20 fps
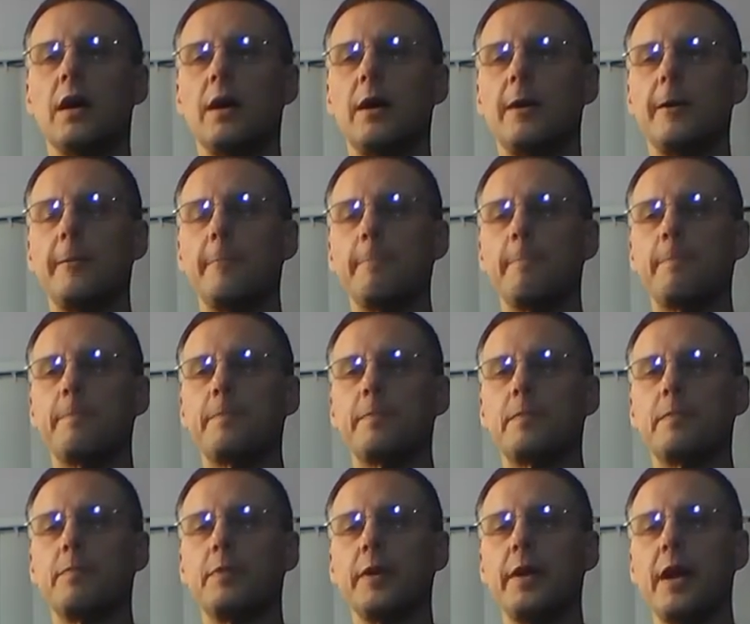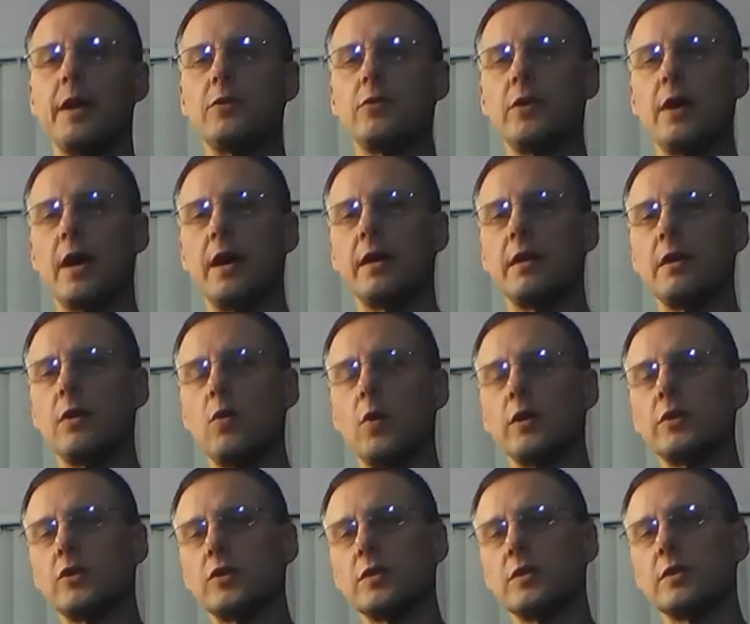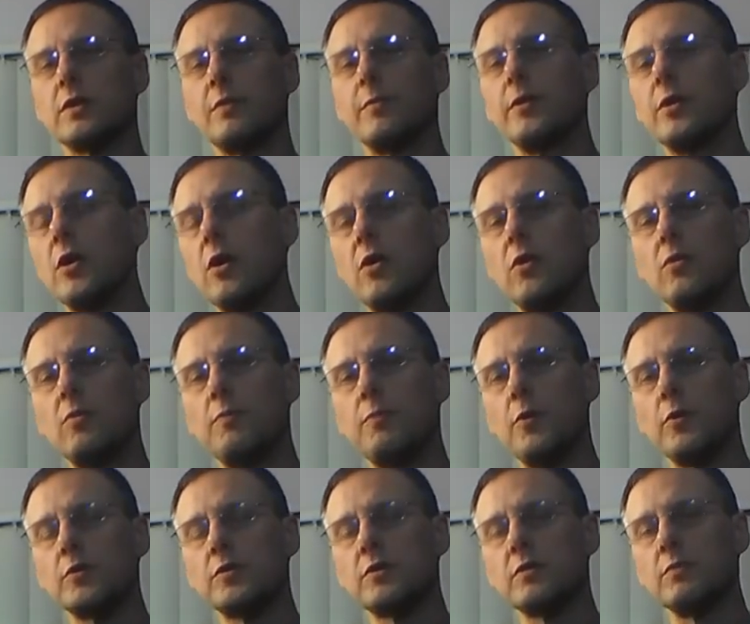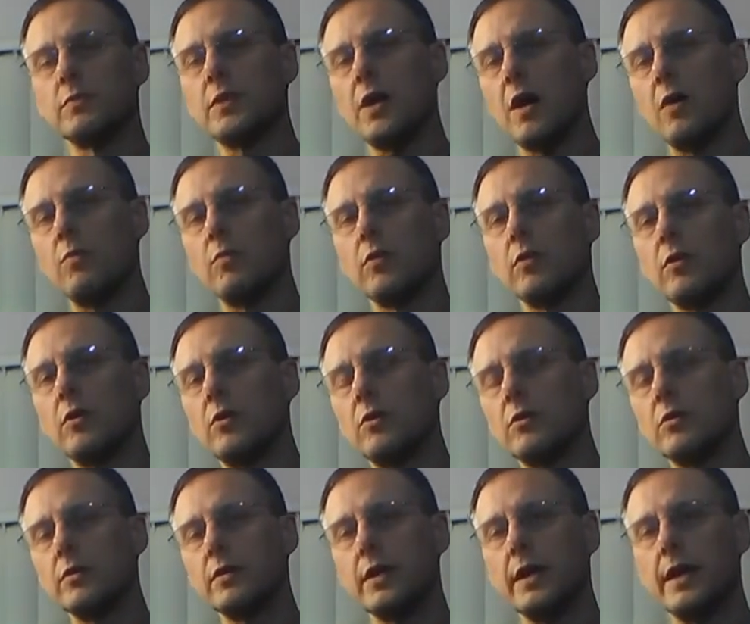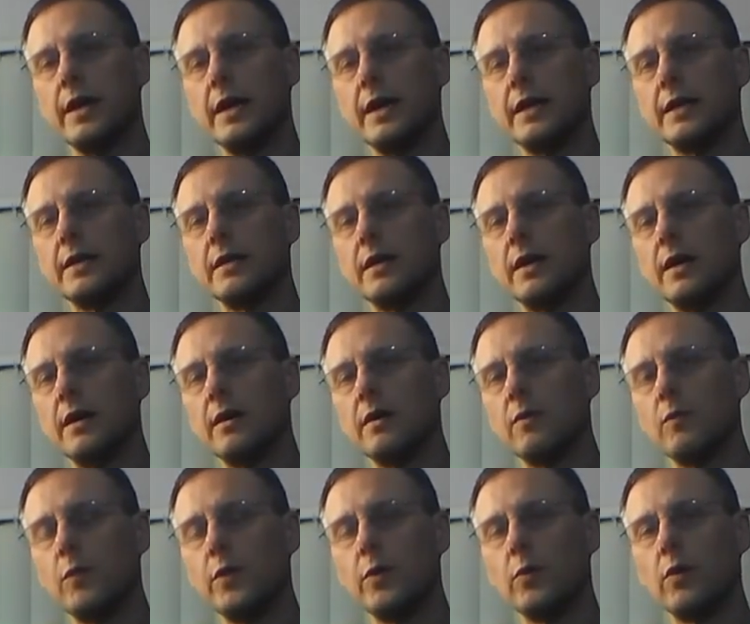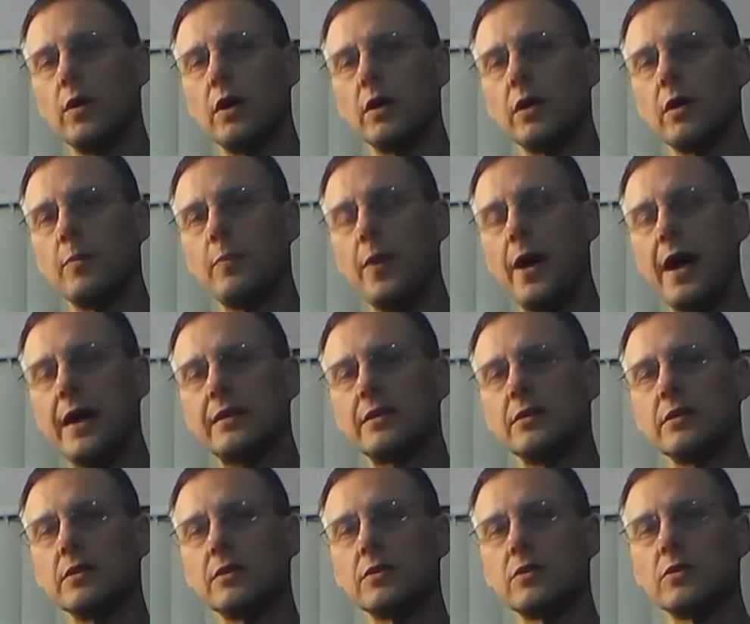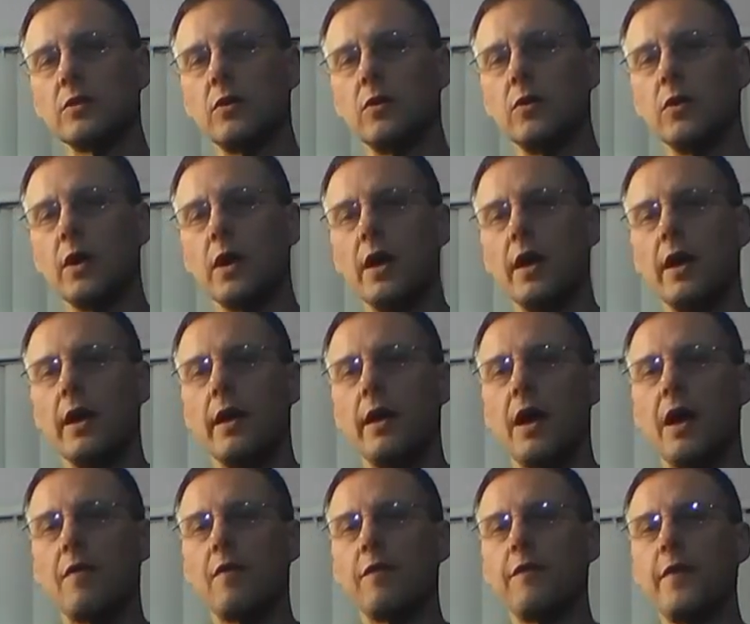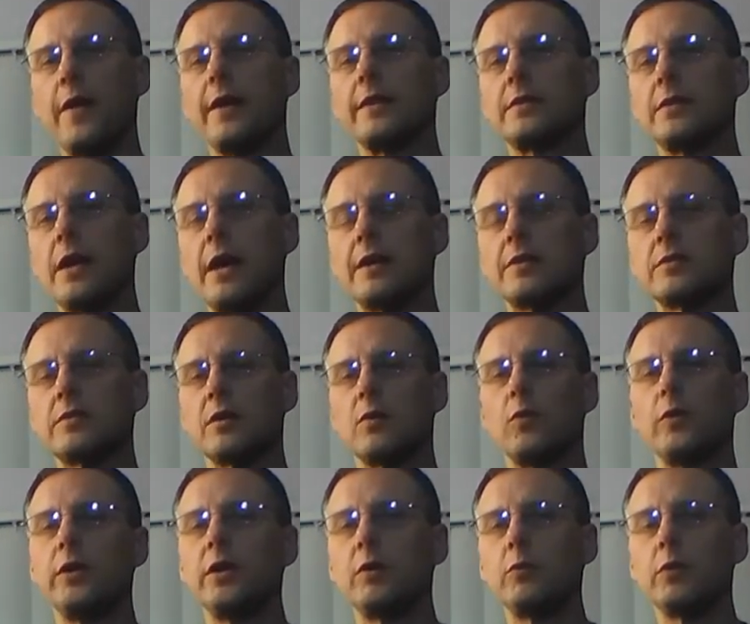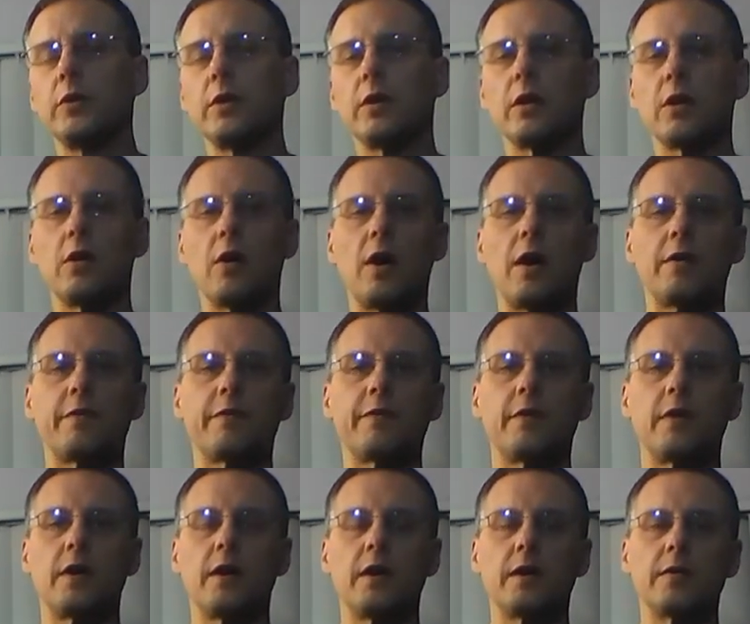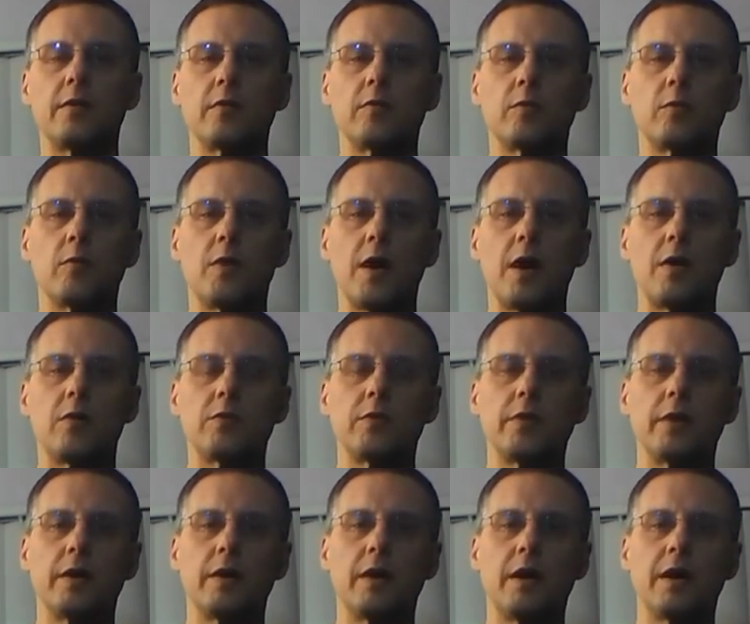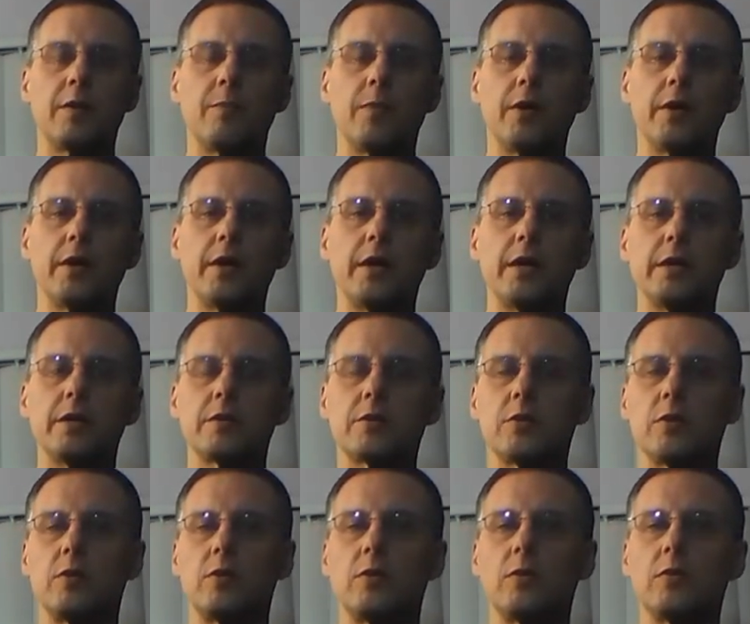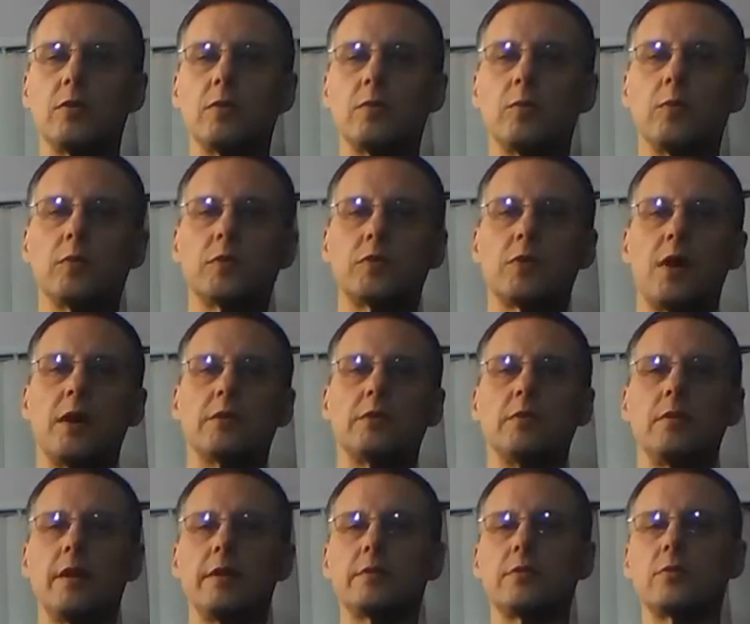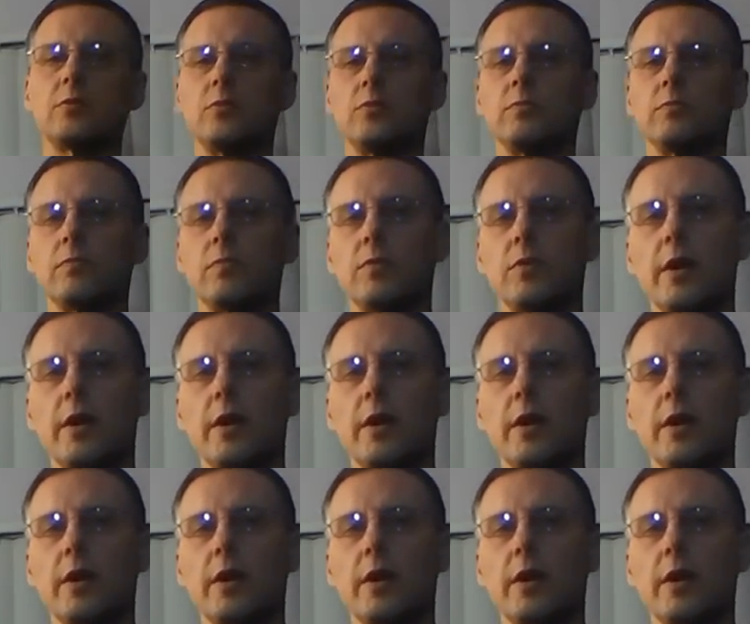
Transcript: But yeah, you got any questions, let me know. Post them down below, and I'll get back to you. So have a fantastic week. We kick off another round on Monday, so we'll talk to you guys soon.